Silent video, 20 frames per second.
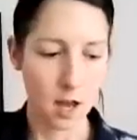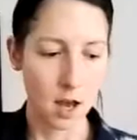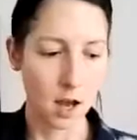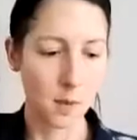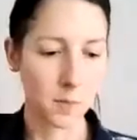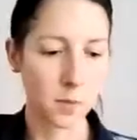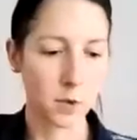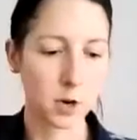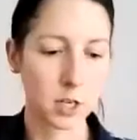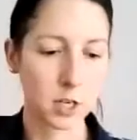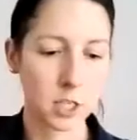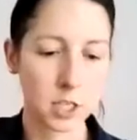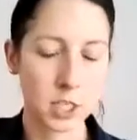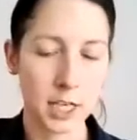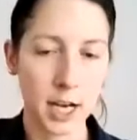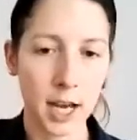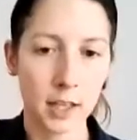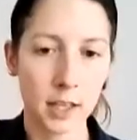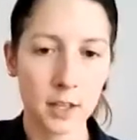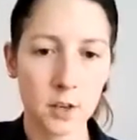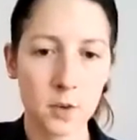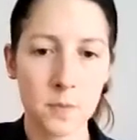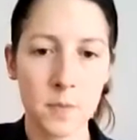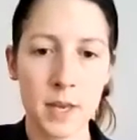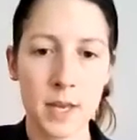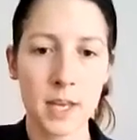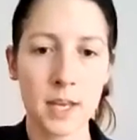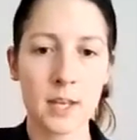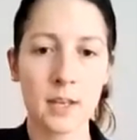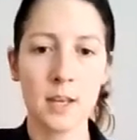A more shallow
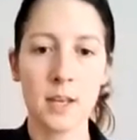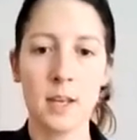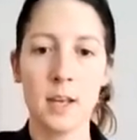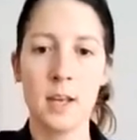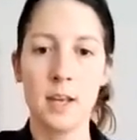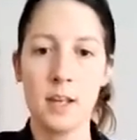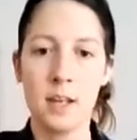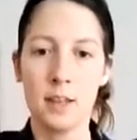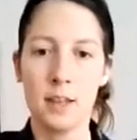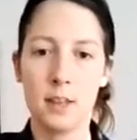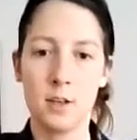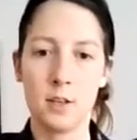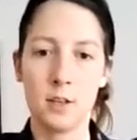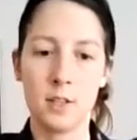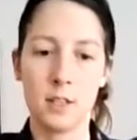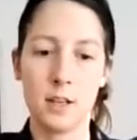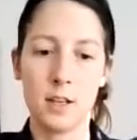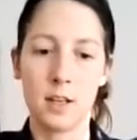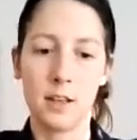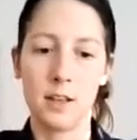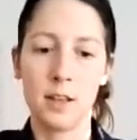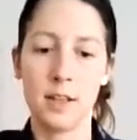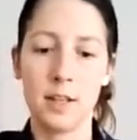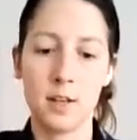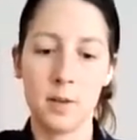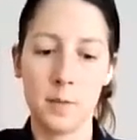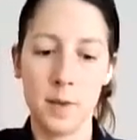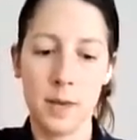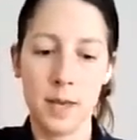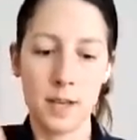bin, there's a little
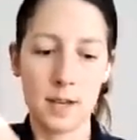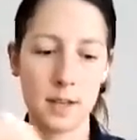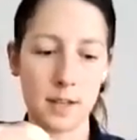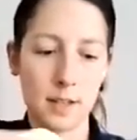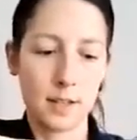bit